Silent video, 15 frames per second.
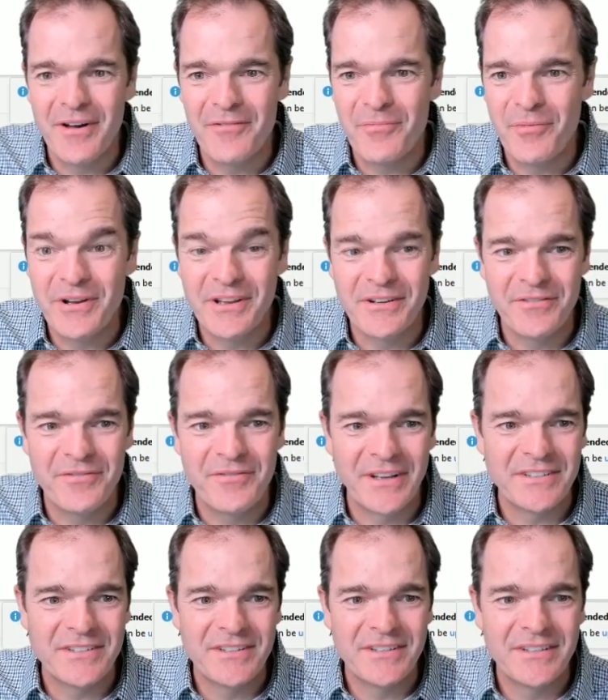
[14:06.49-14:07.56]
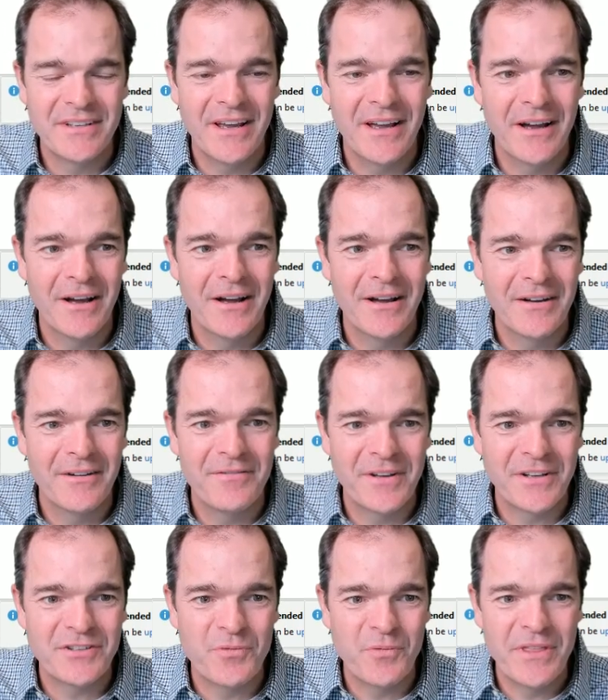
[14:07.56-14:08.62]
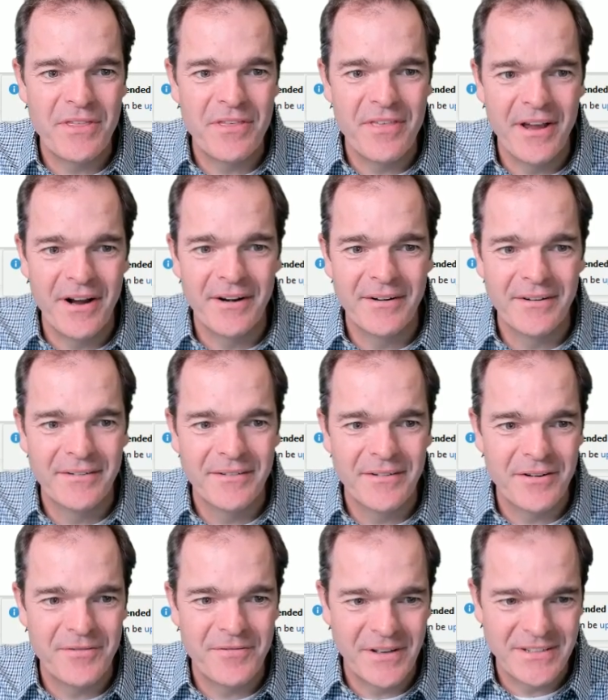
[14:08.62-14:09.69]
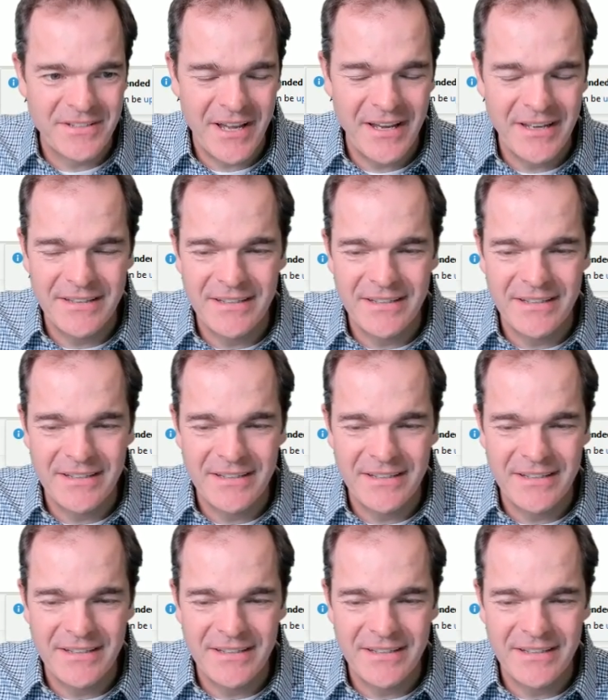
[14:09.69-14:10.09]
putting in a fixed width there, or a fixed height.